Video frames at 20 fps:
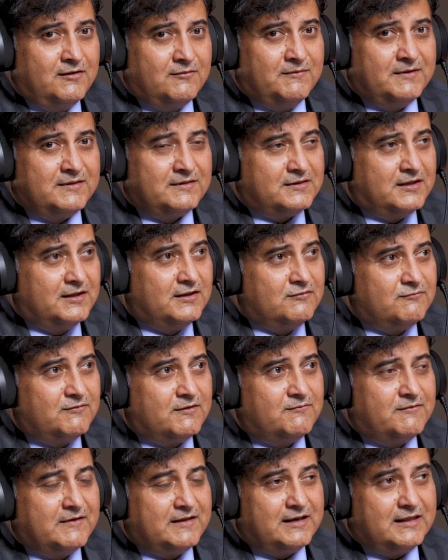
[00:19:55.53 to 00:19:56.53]
when things
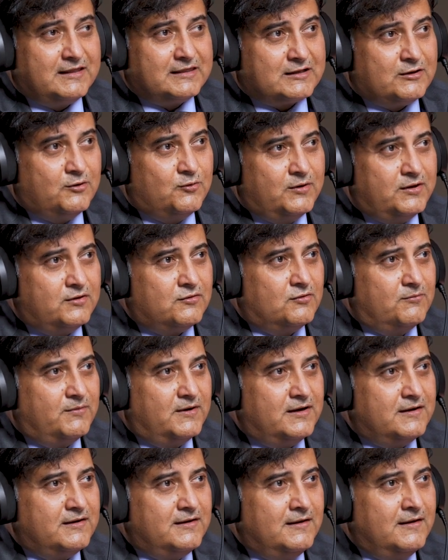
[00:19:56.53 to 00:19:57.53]
were very slow in
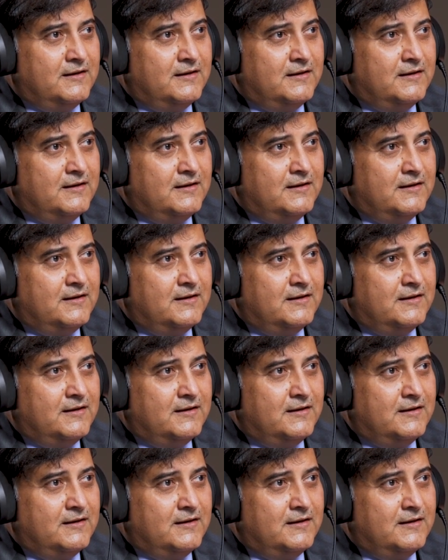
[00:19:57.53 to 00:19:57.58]
Dubai.